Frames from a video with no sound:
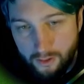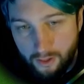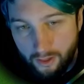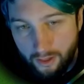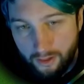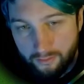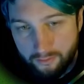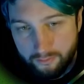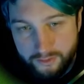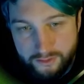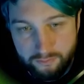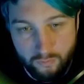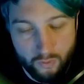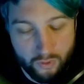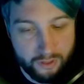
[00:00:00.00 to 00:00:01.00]
The
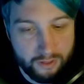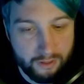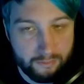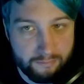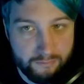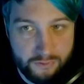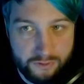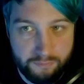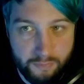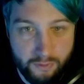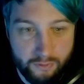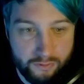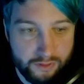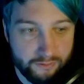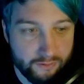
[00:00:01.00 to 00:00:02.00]
reason why I'm just
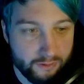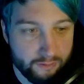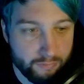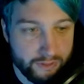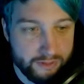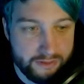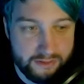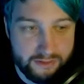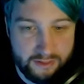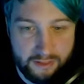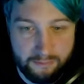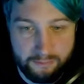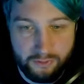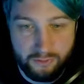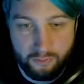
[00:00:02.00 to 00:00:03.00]
building the winds
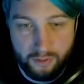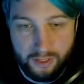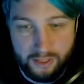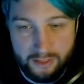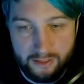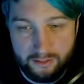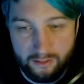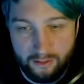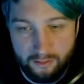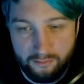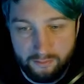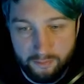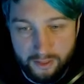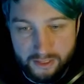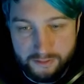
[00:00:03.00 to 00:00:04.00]
in between of
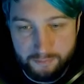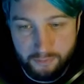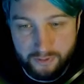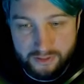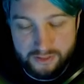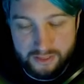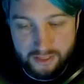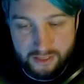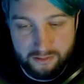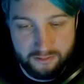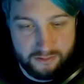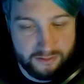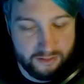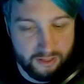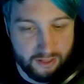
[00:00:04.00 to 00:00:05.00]
the mechs points here
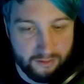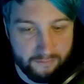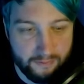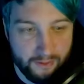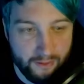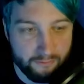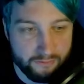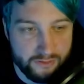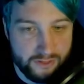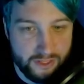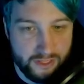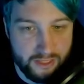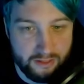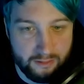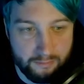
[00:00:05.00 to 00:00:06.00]
is that
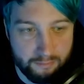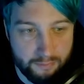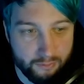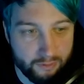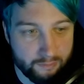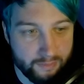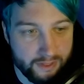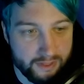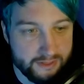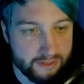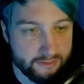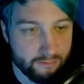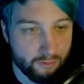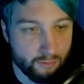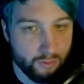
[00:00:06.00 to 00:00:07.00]
obviously the building mechs
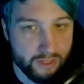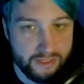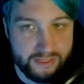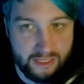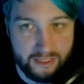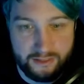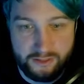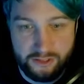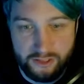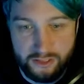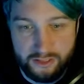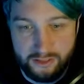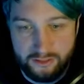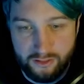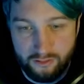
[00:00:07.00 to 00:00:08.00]
requires
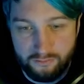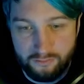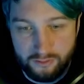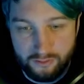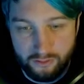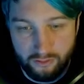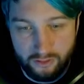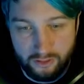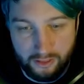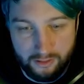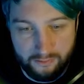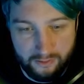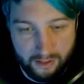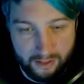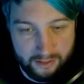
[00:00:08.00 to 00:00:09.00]
energy, so if you can kind of
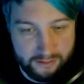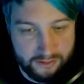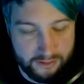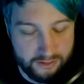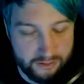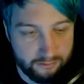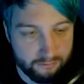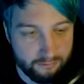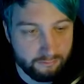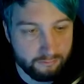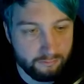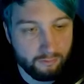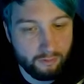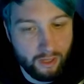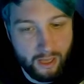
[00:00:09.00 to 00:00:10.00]
get that energy
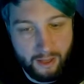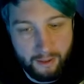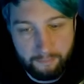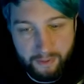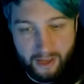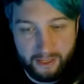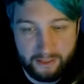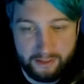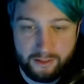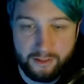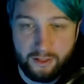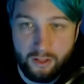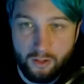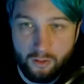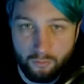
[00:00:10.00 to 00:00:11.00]
back
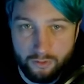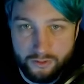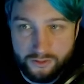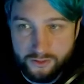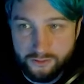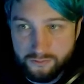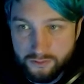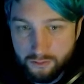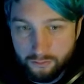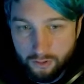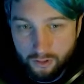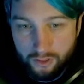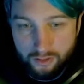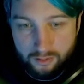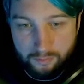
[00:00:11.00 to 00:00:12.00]
whilst you've still
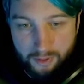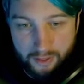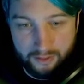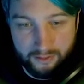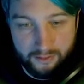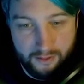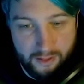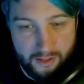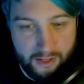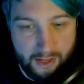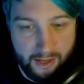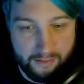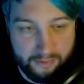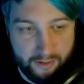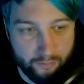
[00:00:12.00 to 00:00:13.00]
got it, the better.
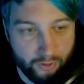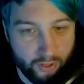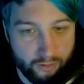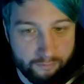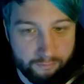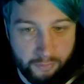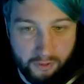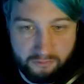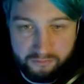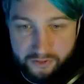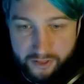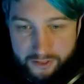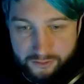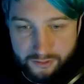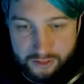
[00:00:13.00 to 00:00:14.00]
And then we're going bot
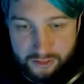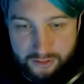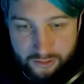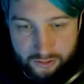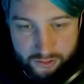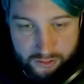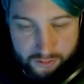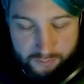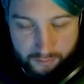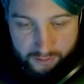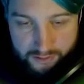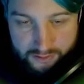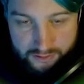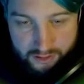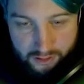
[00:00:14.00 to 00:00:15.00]
factory just because we're going
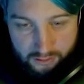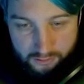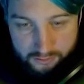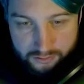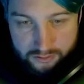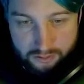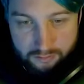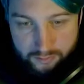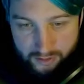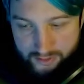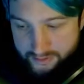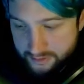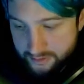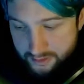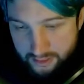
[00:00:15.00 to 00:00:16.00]
to start on 2
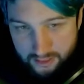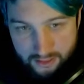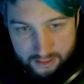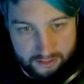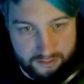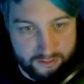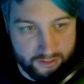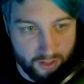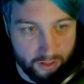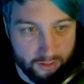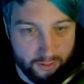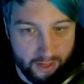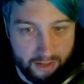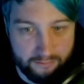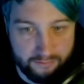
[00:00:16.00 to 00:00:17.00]
mechs here, so
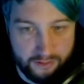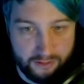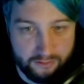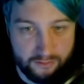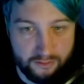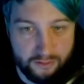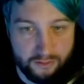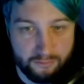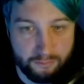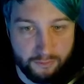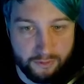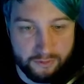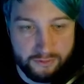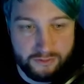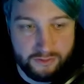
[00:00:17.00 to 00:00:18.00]
having the
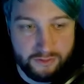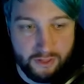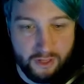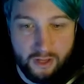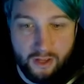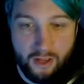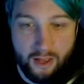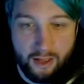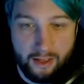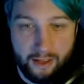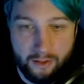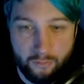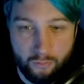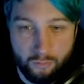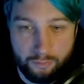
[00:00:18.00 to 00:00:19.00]
bots
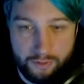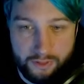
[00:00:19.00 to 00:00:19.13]
out will be